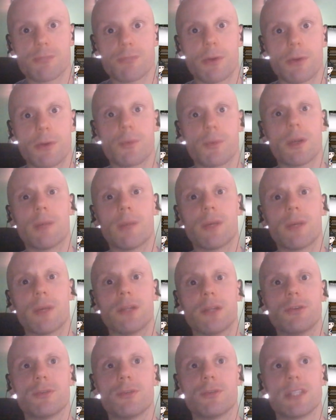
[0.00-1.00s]
but what he'd
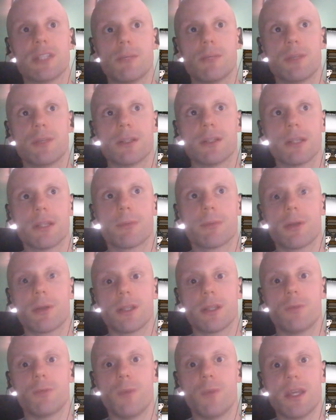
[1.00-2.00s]
do is he would
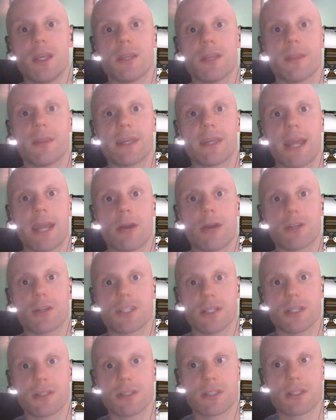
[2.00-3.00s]
deliberately weaken the
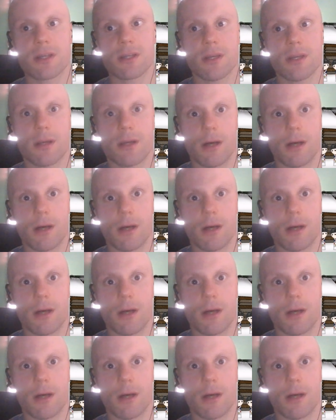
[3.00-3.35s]
garrisons